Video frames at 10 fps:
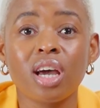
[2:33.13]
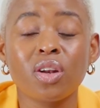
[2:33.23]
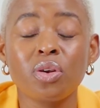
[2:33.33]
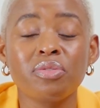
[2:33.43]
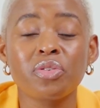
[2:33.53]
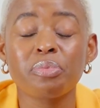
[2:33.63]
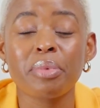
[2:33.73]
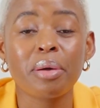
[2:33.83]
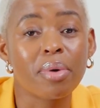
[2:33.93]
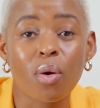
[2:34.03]
I don't even
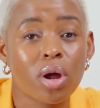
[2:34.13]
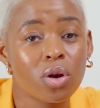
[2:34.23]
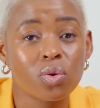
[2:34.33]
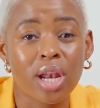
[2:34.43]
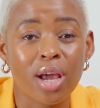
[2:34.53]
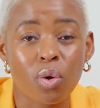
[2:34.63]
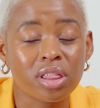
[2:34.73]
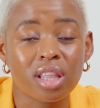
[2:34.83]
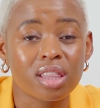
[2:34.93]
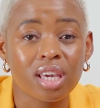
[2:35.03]
remember
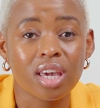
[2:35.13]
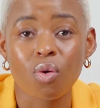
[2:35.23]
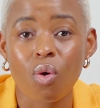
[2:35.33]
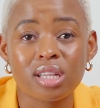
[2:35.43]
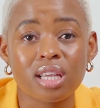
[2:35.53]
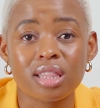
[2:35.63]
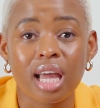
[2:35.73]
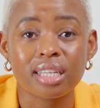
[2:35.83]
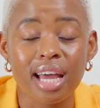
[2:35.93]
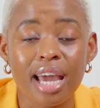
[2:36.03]
what the thinking was at
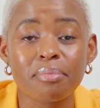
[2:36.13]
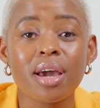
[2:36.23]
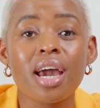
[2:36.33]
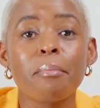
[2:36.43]
that time,